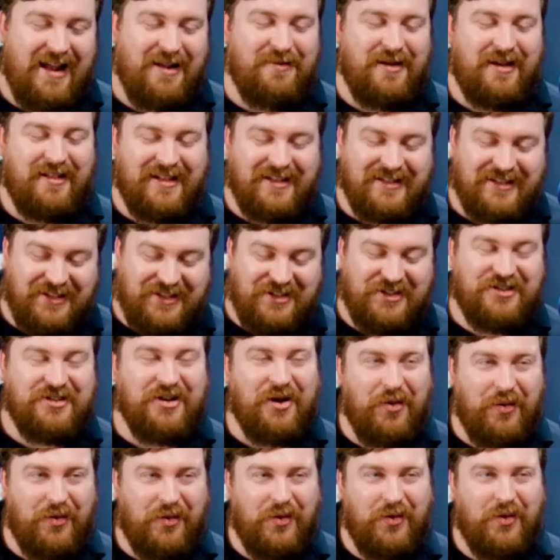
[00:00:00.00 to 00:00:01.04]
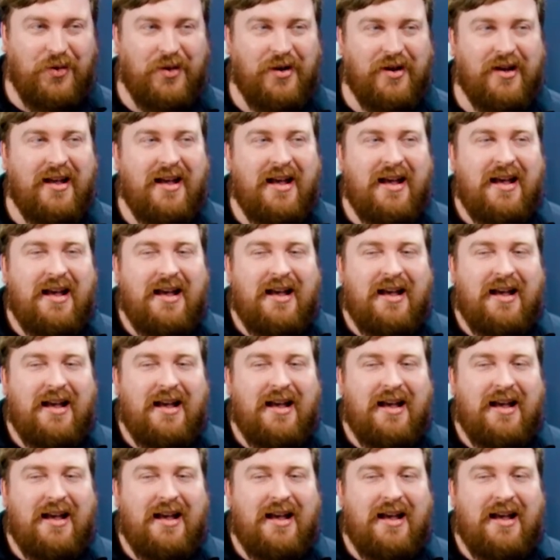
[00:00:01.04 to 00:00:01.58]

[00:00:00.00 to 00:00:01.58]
I'm like, this is so cool.